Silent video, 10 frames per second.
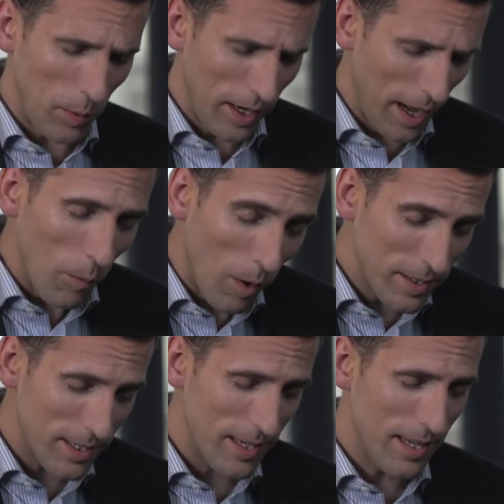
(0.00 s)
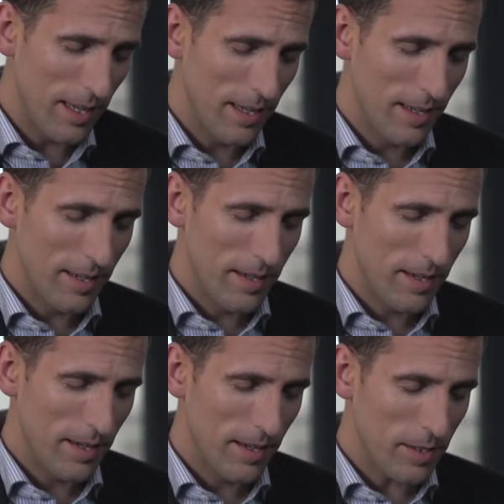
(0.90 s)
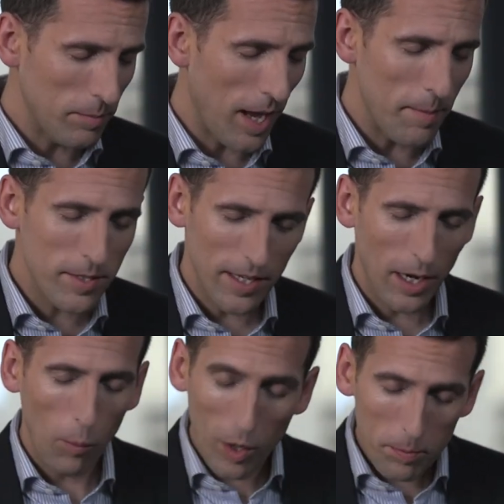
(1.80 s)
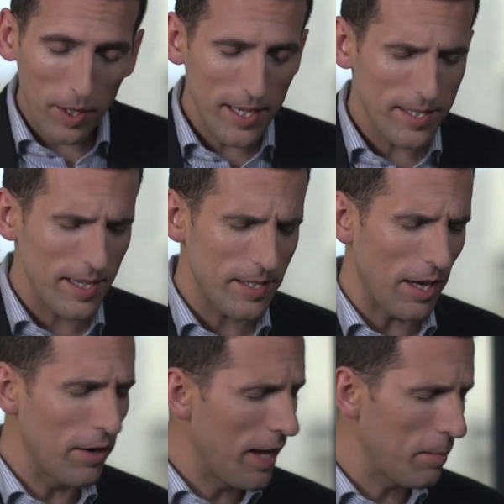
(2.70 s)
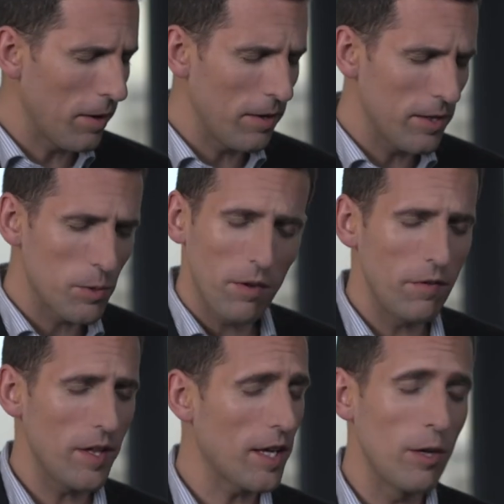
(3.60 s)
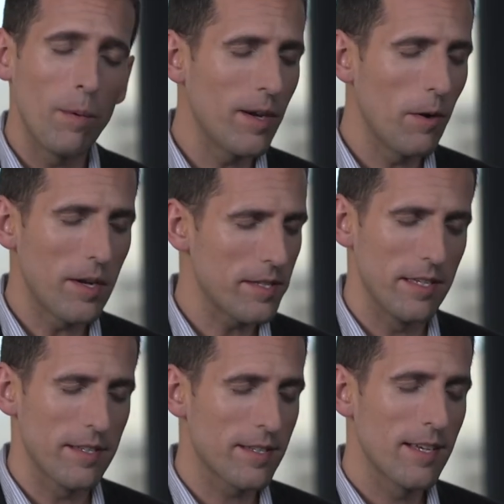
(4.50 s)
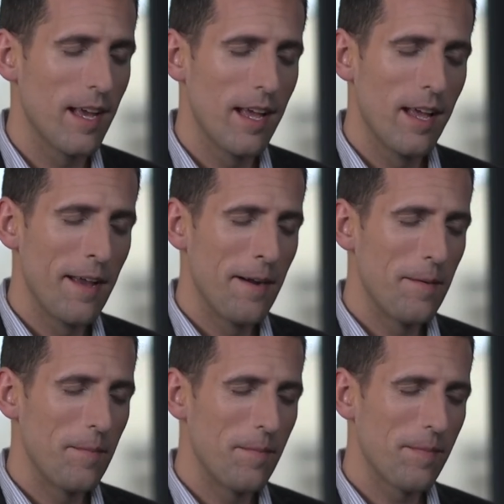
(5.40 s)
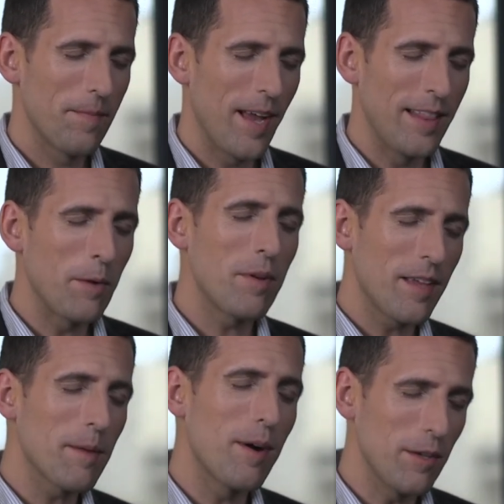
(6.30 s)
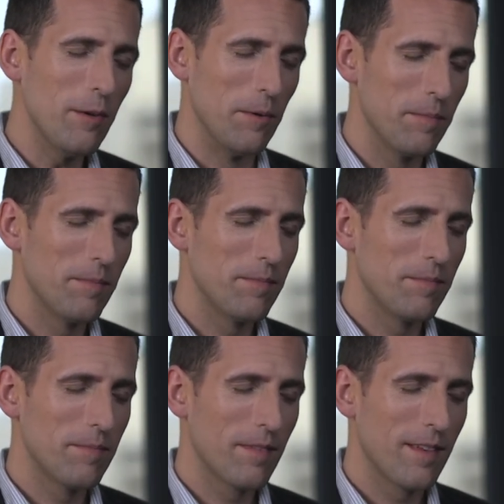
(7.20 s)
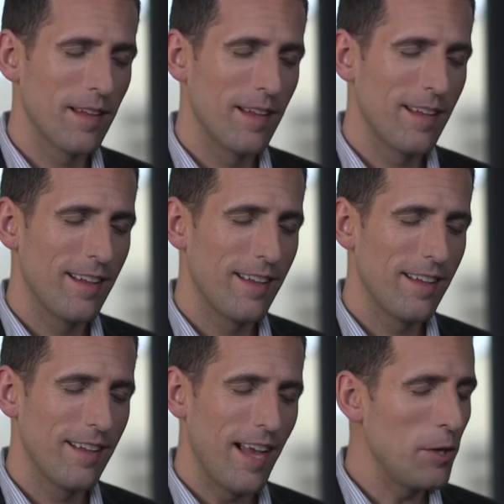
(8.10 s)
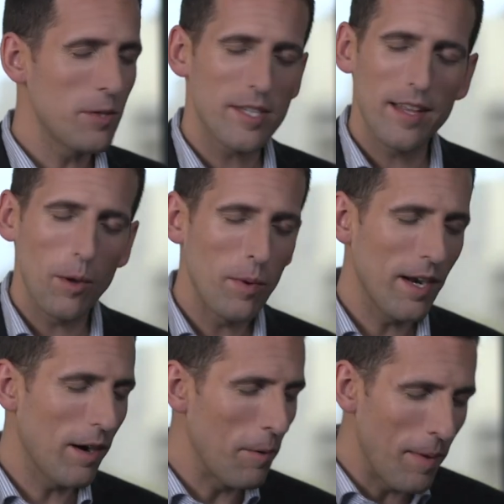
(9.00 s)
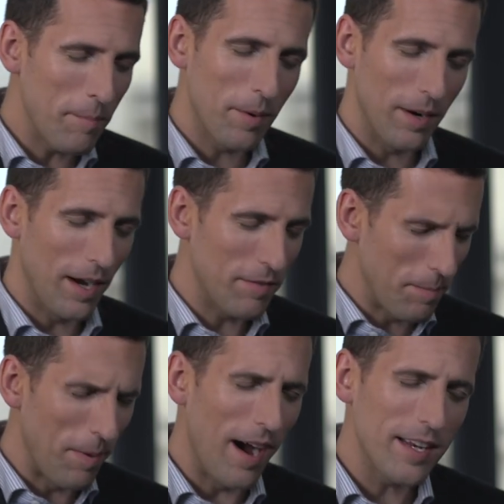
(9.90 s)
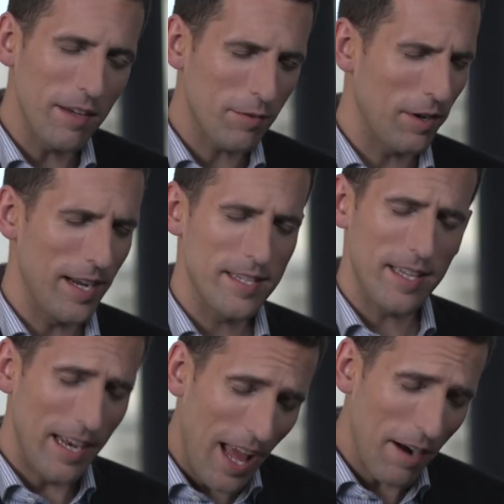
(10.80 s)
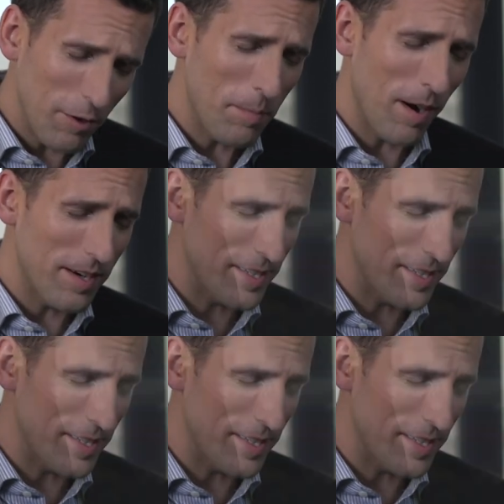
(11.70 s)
we are not wanted. Sometimes in our workplaces and our neighborhoods, we feel like no one notices. And then we think about you. And you say that we are a member of the body of Christ and every part